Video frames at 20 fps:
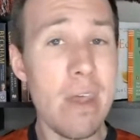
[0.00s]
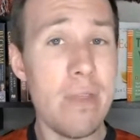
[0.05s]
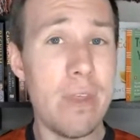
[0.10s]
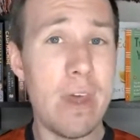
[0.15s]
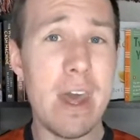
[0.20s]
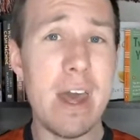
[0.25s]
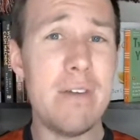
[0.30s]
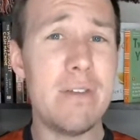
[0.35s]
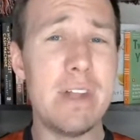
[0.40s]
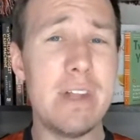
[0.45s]

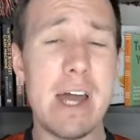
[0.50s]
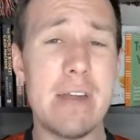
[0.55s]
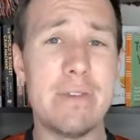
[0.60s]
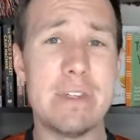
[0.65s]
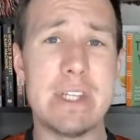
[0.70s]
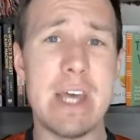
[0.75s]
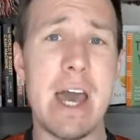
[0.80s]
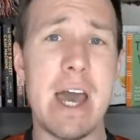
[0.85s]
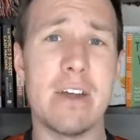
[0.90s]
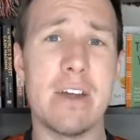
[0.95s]
they have a lot of
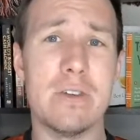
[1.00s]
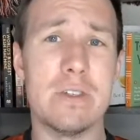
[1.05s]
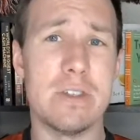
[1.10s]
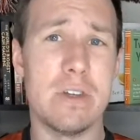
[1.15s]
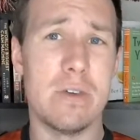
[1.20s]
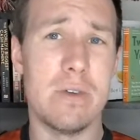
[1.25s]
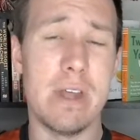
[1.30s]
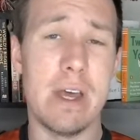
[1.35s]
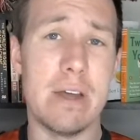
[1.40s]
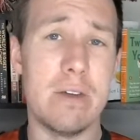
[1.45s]
attackers
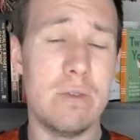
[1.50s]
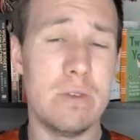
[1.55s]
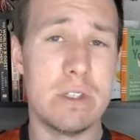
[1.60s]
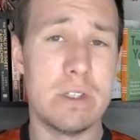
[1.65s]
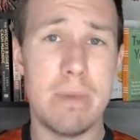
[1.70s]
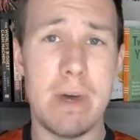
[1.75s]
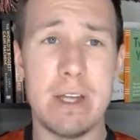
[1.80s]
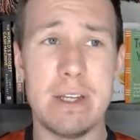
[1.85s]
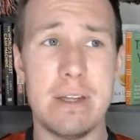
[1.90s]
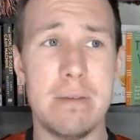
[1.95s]
already.
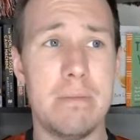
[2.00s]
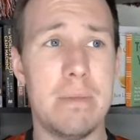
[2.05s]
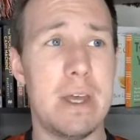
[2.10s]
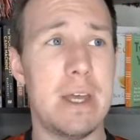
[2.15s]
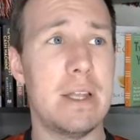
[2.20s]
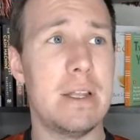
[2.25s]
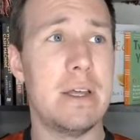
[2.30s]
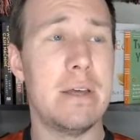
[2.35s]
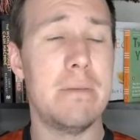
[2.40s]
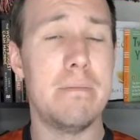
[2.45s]
Ousmane
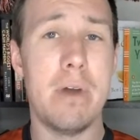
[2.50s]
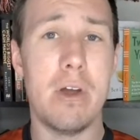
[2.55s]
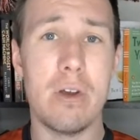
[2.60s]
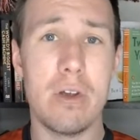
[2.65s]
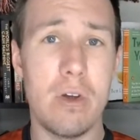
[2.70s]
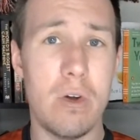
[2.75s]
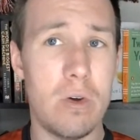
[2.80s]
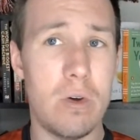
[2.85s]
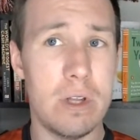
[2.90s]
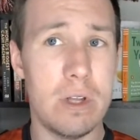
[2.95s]
Dembele,
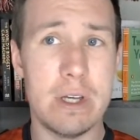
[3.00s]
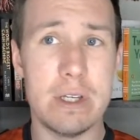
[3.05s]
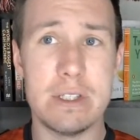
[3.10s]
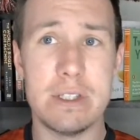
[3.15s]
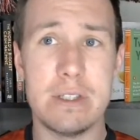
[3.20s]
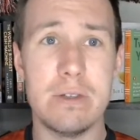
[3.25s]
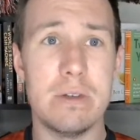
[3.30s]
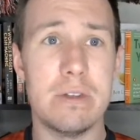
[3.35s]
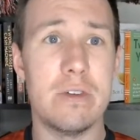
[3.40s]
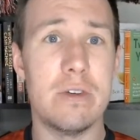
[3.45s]
Barcola
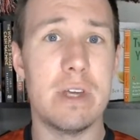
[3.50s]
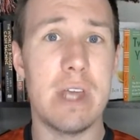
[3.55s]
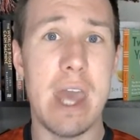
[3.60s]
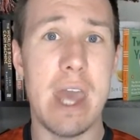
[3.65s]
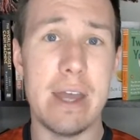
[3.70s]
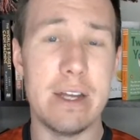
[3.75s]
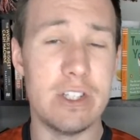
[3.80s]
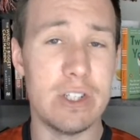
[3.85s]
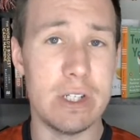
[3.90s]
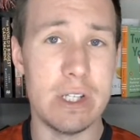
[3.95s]
still there.
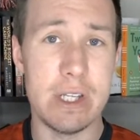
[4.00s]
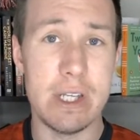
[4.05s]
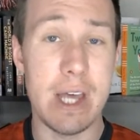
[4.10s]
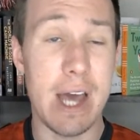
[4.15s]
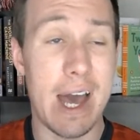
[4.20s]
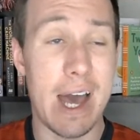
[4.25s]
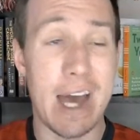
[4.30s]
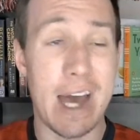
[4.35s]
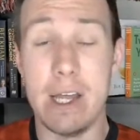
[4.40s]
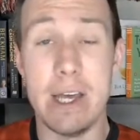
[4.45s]
Kang Jin Lee,
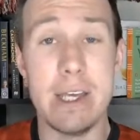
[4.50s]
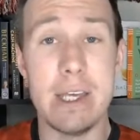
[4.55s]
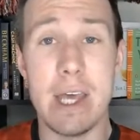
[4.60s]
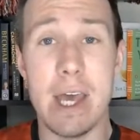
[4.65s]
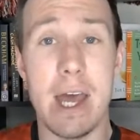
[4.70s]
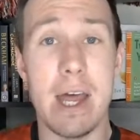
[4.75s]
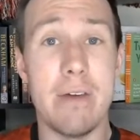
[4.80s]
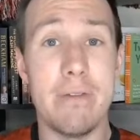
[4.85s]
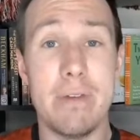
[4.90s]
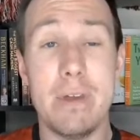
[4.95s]
I like
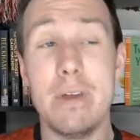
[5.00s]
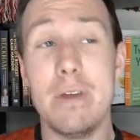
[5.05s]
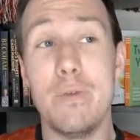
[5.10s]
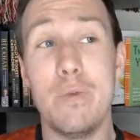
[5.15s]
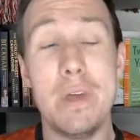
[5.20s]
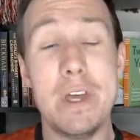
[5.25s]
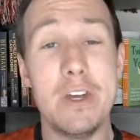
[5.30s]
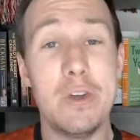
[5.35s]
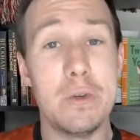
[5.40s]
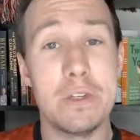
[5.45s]
Kang. If
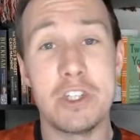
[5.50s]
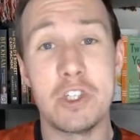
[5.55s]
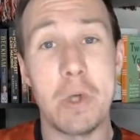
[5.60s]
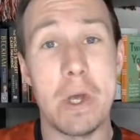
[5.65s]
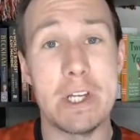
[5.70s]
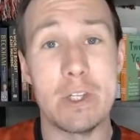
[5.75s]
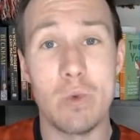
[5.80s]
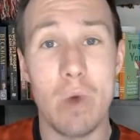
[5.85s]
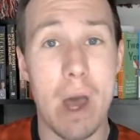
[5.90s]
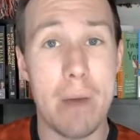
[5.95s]
we could do a
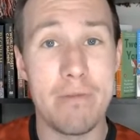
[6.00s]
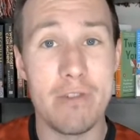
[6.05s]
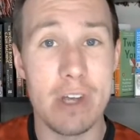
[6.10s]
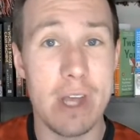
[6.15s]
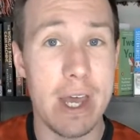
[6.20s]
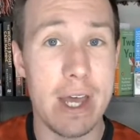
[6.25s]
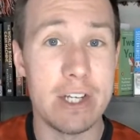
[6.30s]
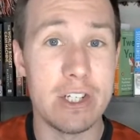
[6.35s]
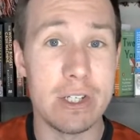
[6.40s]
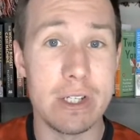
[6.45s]
straight swap for
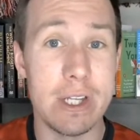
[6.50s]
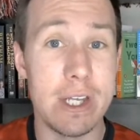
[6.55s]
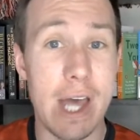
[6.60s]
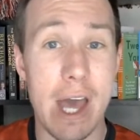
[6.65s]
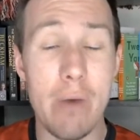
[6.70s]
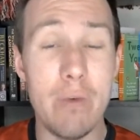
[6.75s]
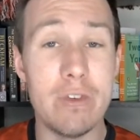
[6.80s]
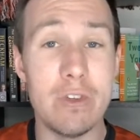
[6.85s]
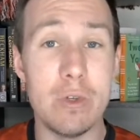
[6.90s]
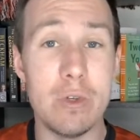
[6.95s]
Kang Jin Lee,
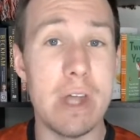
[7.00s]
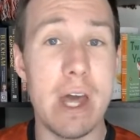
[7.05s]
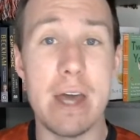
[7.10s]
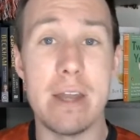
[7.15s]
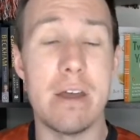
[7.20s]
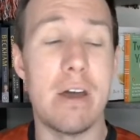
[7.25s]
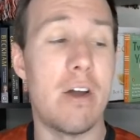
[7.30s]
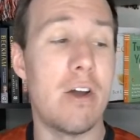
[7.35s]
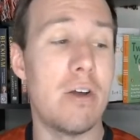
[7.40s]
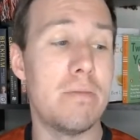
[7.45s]
I would do that
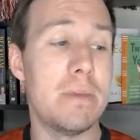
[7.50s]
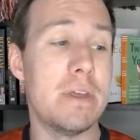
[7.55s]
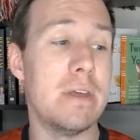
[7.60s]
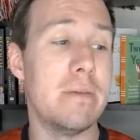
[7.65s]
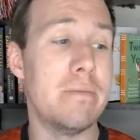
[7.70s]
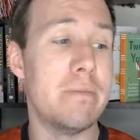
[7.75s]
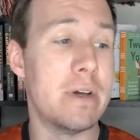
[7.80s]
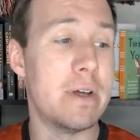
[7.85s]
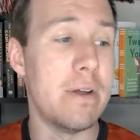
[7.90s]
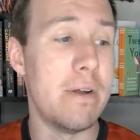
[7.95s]
in a
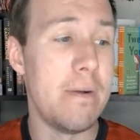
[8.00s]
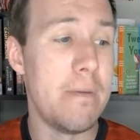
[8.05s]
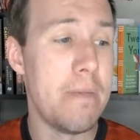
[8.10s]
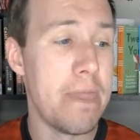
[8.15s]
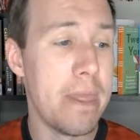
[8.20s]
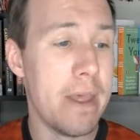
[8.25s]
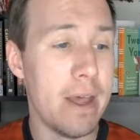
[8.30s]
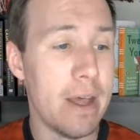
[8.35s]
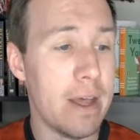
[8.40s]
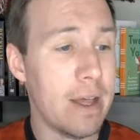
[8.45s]
heartbeat. But
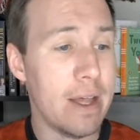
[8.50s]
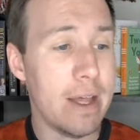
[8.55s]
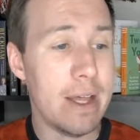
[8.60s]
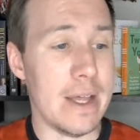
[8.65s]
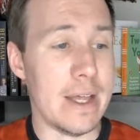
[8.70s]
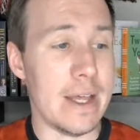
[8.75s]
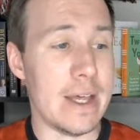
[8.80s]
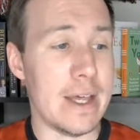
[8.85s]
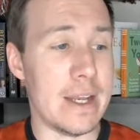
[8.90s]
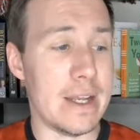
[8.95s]

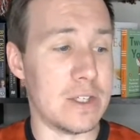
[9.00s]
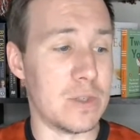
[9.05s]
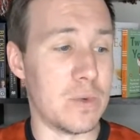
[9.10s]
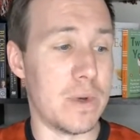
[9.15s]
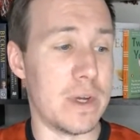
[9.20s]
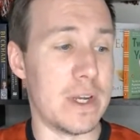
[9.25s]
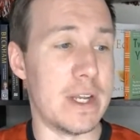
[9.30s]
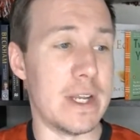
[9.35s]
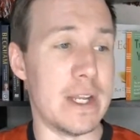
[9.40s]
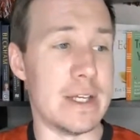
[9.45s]
it is
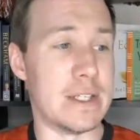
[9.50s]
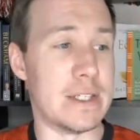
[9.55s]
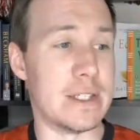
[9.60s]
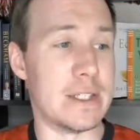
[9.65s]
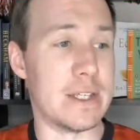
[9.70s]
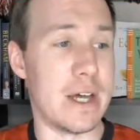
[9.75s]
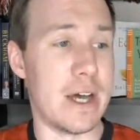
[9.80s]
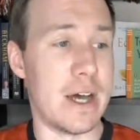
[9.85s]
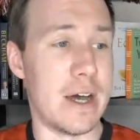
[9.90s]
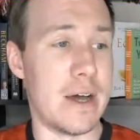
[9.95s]
what it
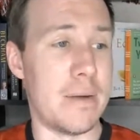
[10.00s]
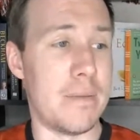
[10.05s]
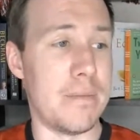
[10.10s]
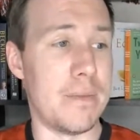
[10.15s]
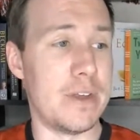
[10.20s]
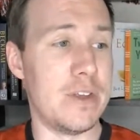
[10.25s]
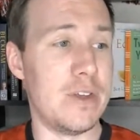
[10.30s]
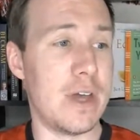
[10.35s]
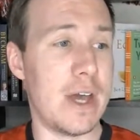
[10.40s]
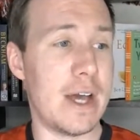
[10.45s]
is.
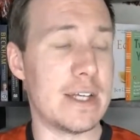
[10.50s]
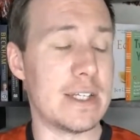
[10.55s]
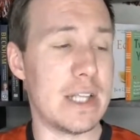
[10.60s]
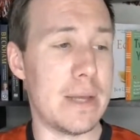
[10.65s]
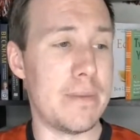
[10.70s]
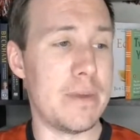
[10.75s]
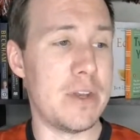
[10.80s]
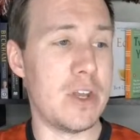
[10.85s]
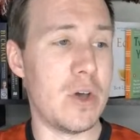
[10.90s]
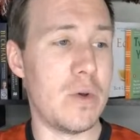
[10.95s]
But you guys
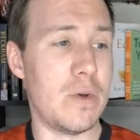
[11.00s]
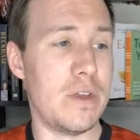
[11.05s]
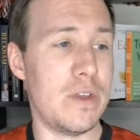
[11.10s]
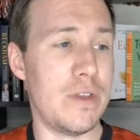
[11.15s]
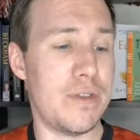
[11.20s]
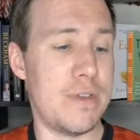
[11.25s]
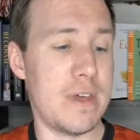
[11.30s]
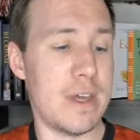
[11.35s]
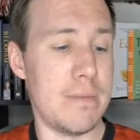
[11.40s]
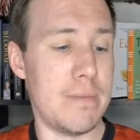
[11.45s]
let me know what you
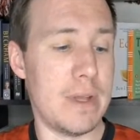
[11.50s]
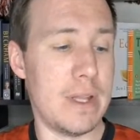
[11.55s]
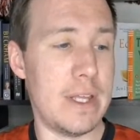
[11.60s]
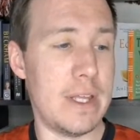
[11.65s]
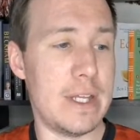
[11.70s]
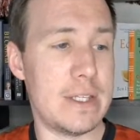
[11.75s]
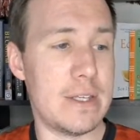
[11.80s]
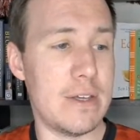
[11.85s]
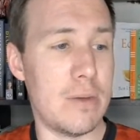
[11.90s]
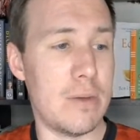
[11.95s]
think of
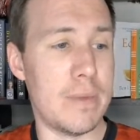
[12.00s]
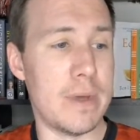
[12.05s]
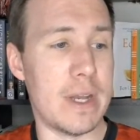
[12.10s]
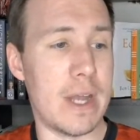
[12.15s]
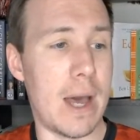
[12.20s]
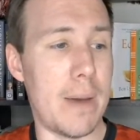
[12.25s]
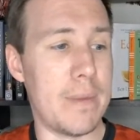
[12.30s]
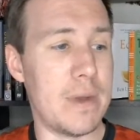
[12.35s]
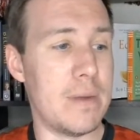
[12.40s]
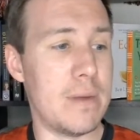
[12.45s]
Malik Tillman.
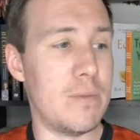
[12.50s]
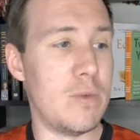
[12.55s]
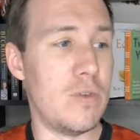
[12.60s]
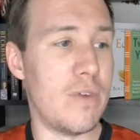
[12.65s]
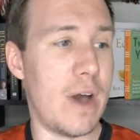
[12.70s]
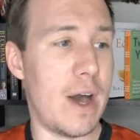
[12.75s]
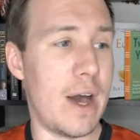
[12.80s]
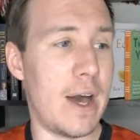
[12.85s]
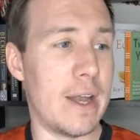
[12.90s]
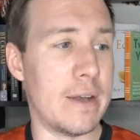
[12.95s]
I'm going to move
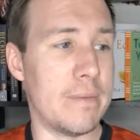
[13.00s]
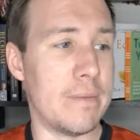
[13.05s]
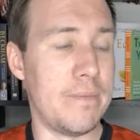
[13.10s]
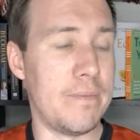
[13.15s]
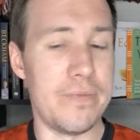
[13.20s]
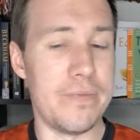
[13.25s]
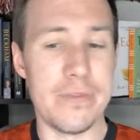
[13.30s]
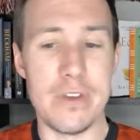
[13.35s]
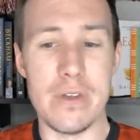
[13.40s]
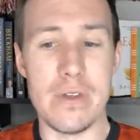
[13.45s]
on
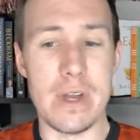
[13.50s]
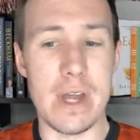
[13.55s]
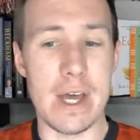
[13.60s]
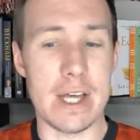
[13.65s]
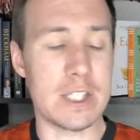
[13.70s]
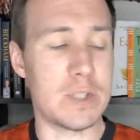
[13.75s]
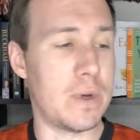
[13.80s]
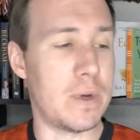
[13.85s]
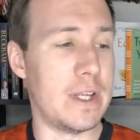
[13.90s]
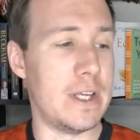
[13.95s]
to the
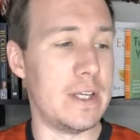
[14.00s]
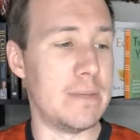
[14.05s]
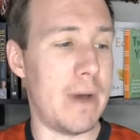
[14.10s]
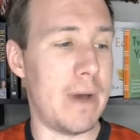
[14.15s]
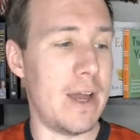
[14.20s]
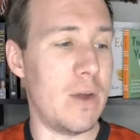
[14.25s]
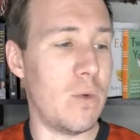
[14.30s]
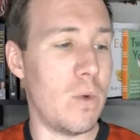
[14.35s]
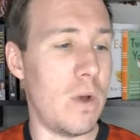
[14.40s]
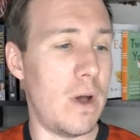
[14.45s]
next one. He
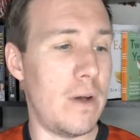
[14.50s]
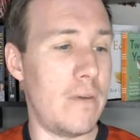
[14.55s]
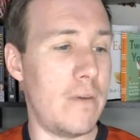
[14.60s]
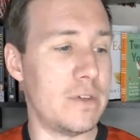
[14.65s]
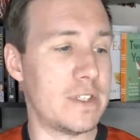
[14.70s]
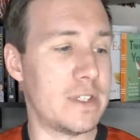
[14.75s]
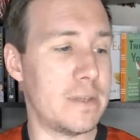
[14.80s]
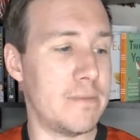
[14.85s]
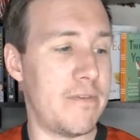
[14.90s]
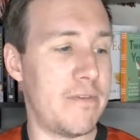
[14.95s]
might ruffle
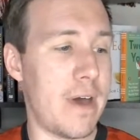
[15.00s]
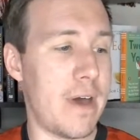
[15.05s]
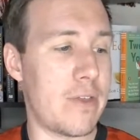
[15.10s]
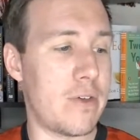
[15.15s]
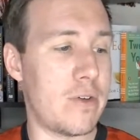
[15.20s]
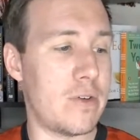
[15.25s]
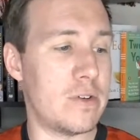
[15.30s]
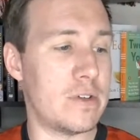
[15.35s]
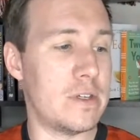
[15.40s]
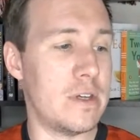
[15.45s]
some
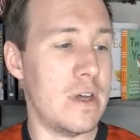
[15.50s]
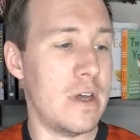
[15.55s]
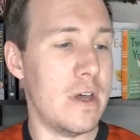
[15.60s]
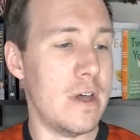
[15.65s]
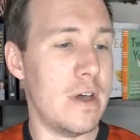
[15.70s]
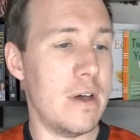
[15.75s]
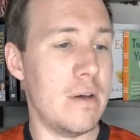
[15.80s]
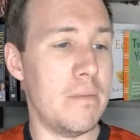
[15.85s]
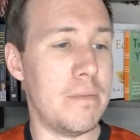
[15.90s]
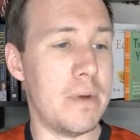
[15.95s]
feathers,
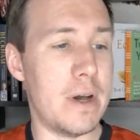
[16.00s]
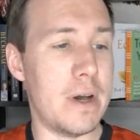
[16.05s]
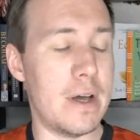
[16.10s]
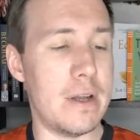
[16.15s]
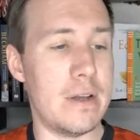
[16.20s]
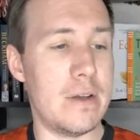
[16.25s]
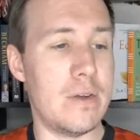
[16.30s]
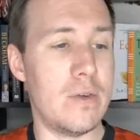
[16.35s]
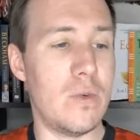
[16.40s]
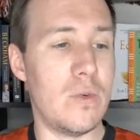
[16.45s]
but
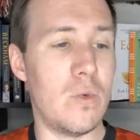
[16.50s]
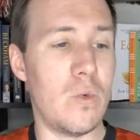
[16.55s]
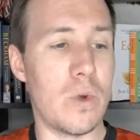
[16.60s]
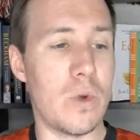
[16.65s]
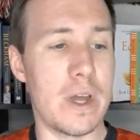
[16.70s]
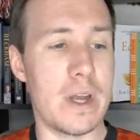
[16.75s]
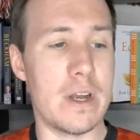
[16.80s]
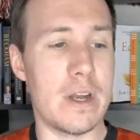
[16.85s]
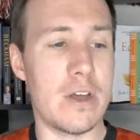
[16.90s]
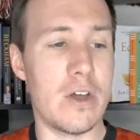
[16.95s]

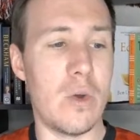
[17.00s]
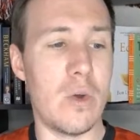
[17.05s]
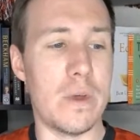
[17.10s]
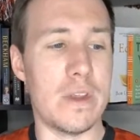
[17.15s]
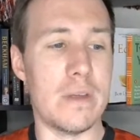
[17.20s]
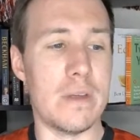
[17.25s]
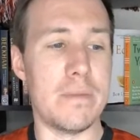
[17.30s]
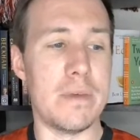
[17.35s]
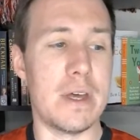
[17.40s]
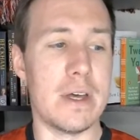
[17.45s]
we're going to go
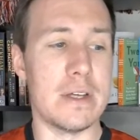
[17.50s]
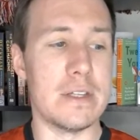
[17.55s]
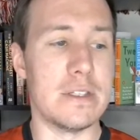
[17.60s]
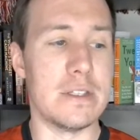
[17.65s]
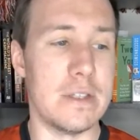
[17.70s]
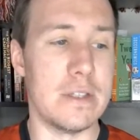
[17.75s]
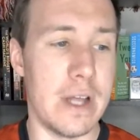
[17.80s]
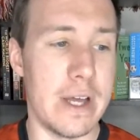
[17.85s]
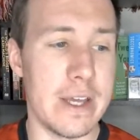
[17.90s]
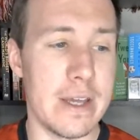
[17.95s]
with it
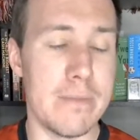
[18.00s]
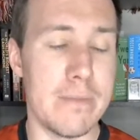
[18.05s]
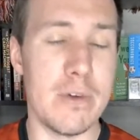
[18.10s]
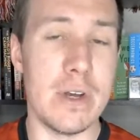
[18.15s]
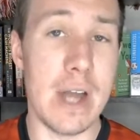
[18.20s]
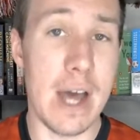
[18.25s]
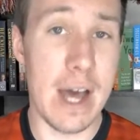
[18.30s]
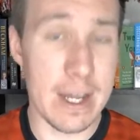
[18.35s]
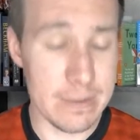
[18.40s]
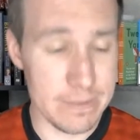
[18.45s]
because, like him or
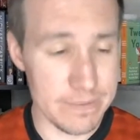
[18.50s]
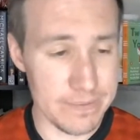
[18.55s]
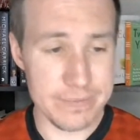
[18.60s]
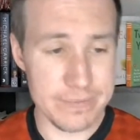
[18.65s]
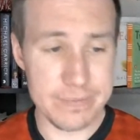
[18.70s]
not,